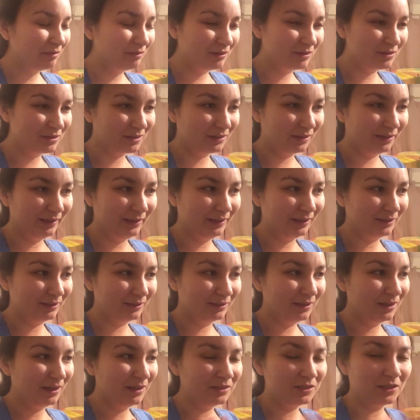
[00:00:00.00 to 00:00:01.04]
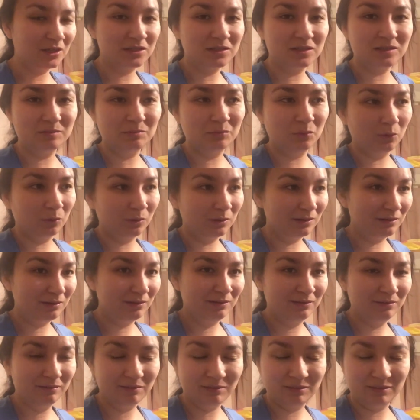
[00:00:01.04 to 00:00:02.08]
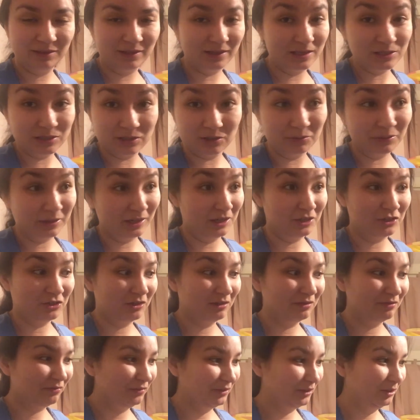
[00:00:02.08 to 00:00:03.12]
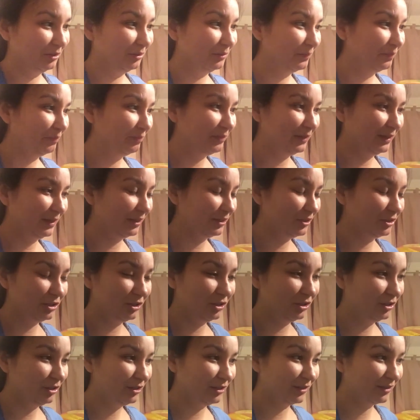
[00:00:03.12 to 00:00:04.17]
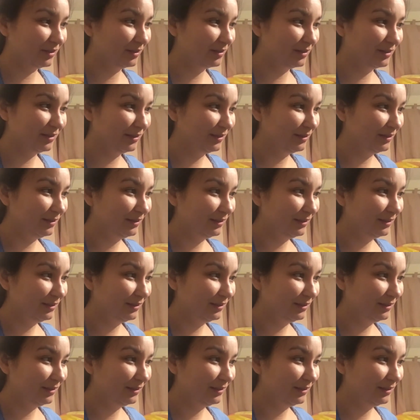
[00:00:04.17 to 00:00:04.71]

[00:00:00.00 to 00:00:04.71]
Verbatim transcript: there's like a dozen more that I don't catch on film because she's just